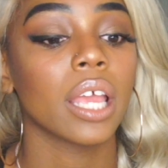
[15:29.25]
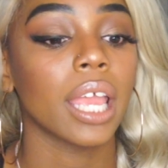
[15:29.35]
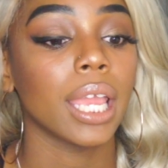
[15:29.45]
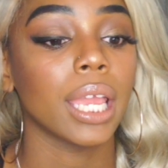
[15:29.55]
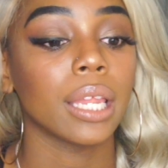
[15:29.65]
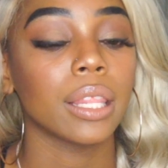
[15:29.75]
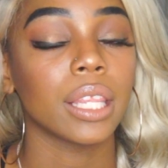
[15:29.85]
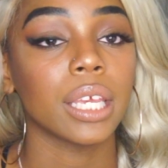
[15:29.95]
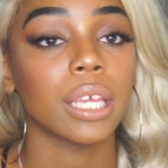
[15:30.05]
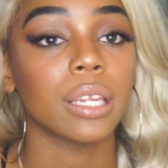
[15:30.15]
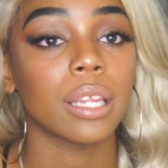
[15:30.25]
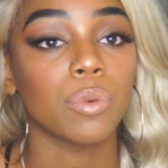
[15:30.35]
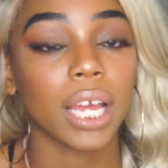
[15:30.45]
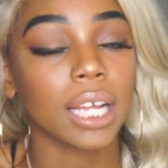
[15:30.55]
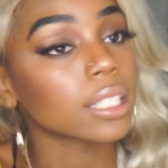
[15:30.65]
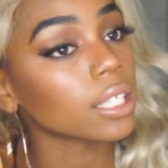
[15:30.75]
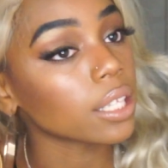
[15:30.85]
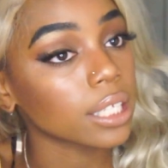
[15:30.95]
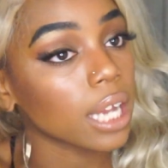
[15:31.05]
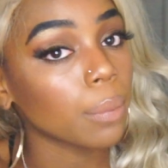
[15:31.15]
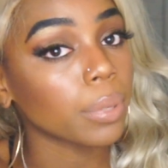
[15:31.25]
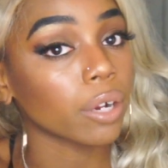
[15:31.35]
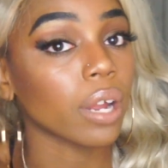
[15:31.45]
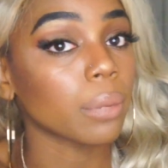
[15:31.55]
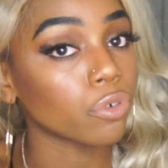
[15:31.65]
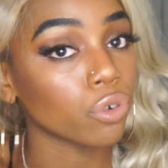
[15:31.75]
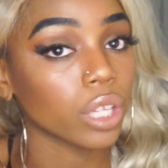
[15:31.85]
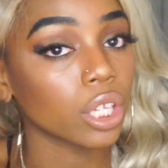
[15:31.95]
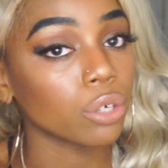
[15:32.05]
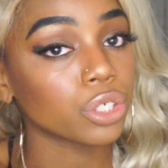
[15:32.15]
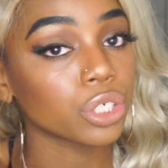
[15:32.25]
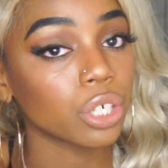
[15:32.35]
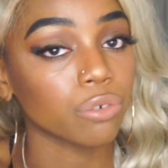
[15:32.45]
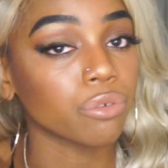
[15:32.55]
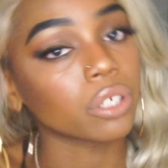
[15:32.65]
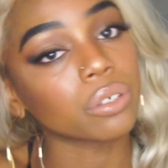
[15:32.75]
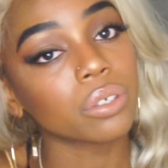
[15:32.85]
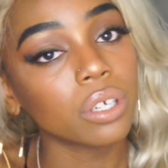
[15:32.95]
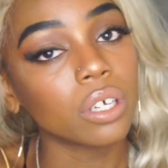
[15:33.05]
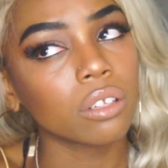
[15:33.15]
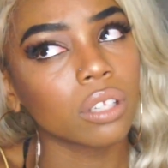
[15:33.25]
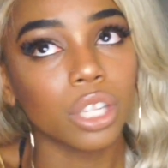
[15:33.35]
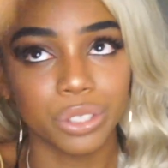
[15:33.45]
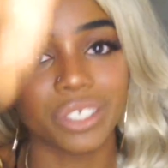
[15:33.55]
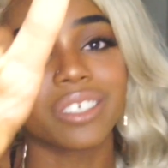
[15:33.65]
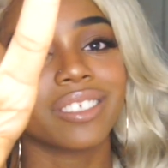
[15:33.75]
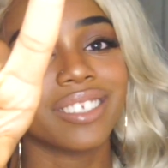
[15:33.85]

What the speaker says: And then when I got to the top, like right before the closure, or the frontal closure,